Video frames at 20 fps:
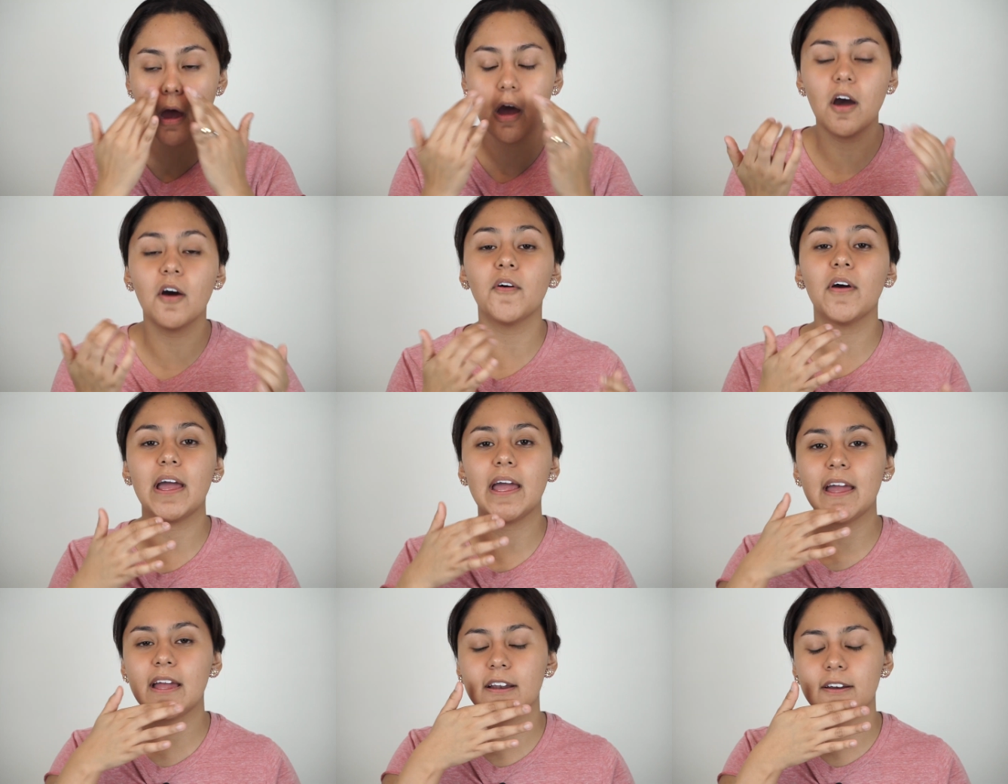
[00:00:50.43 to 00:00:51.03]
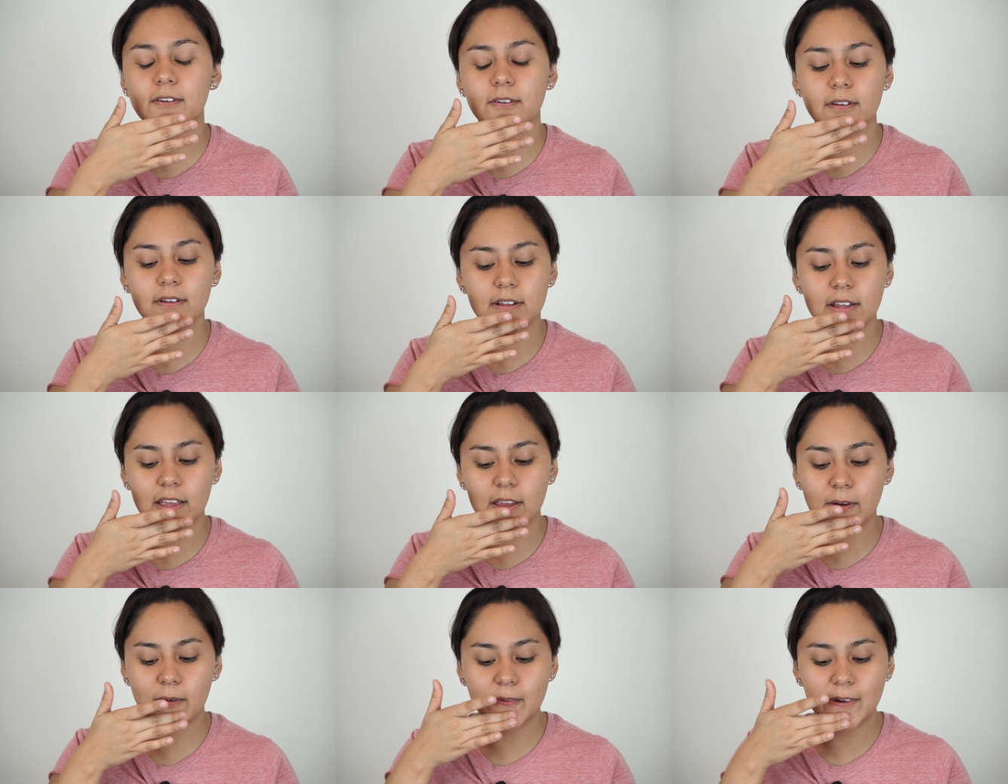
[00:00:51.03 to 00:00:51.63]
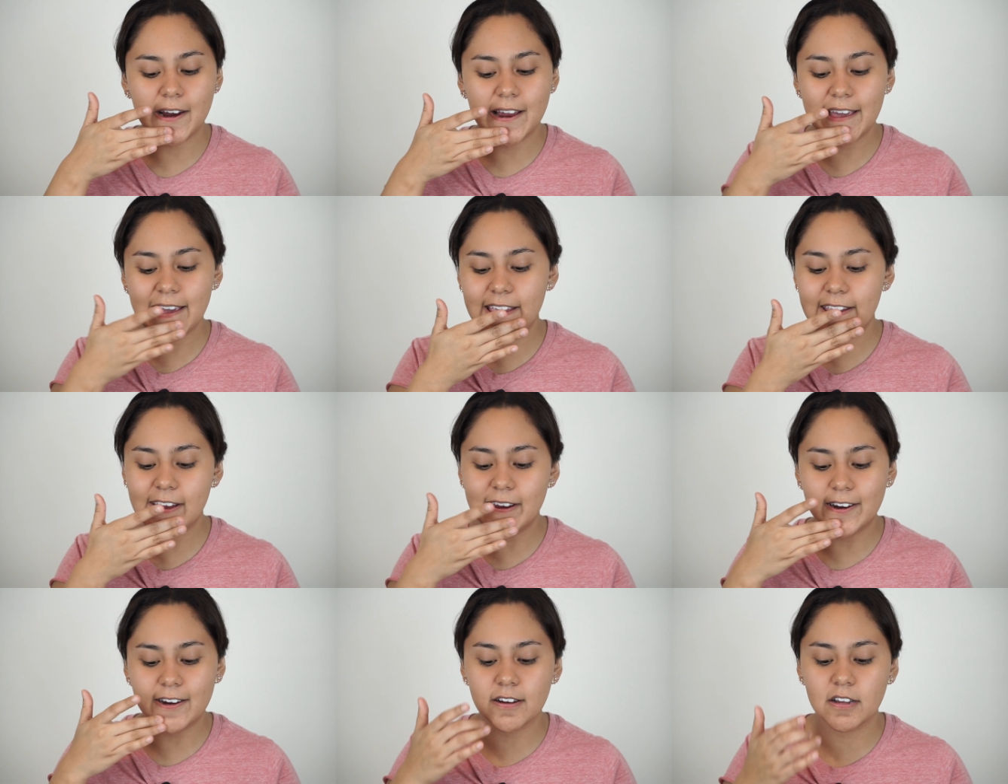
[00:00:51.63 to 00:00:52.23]
Oh, and like right
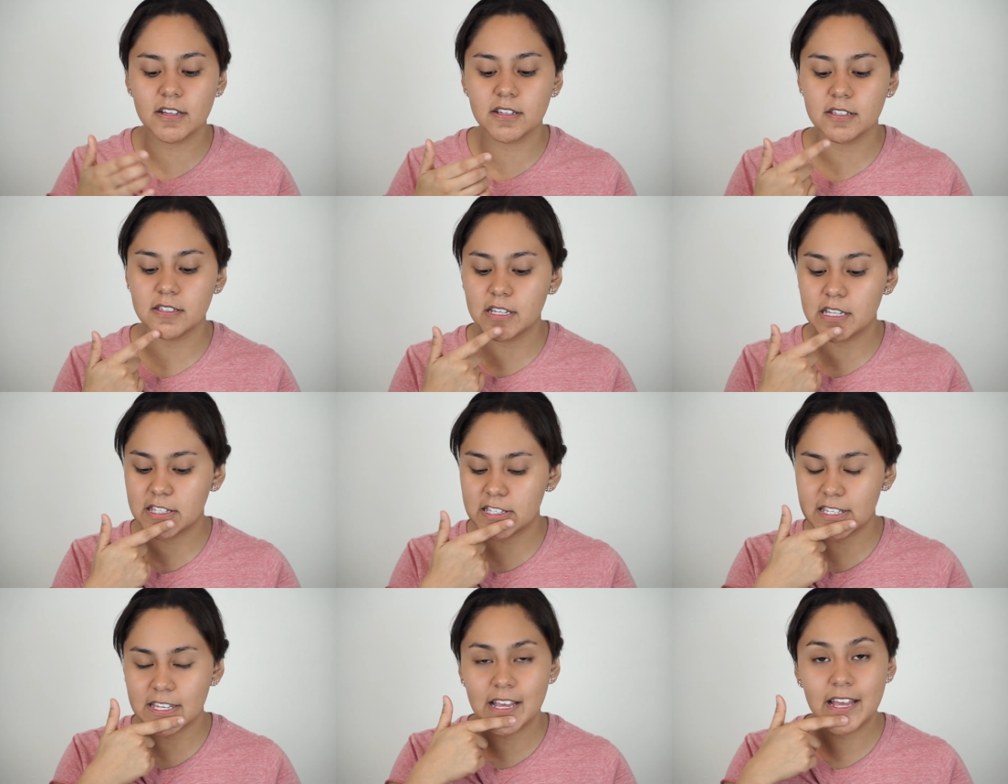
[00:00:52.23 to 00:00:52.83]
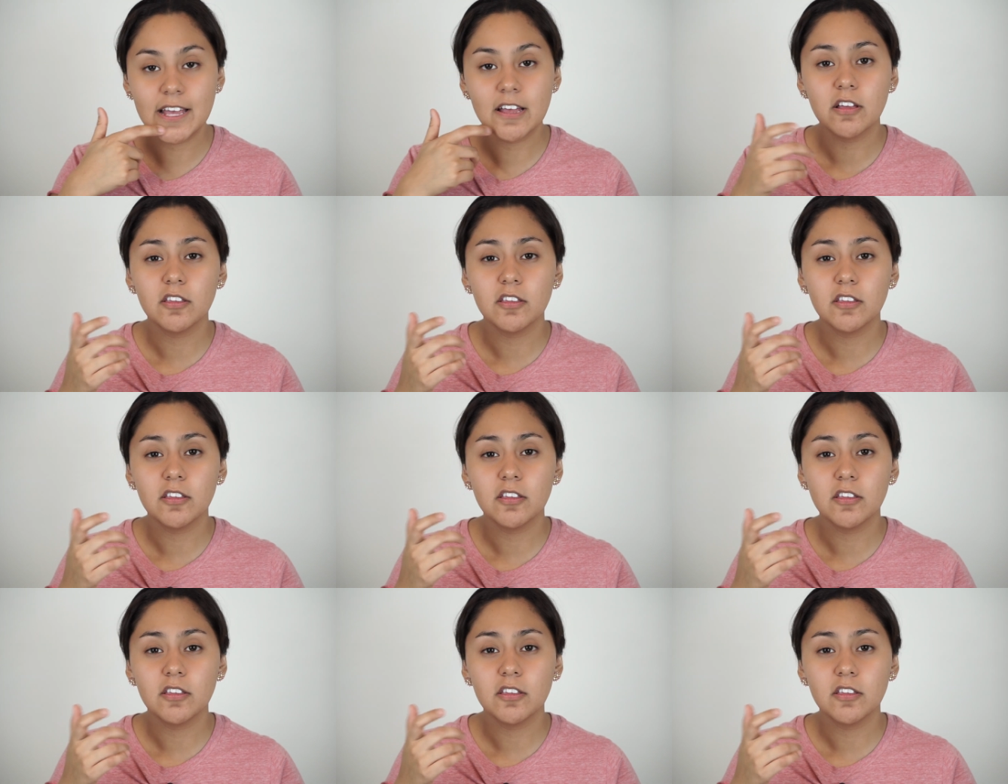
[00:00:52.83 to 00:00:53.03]
here, because it's